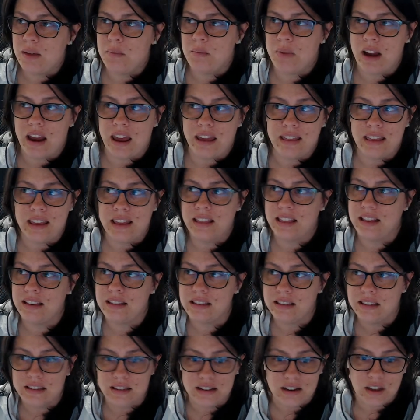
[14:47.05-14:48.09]
but I think this
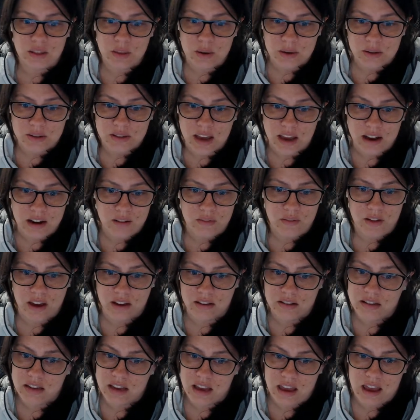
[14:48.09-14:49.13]
is another side
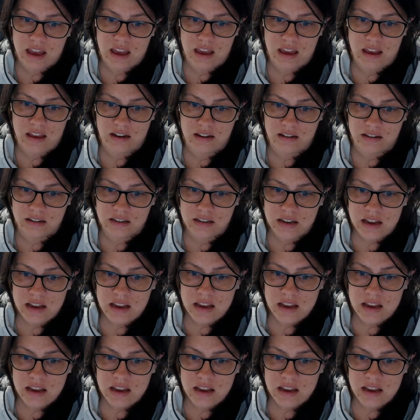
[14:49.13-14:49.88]
effect and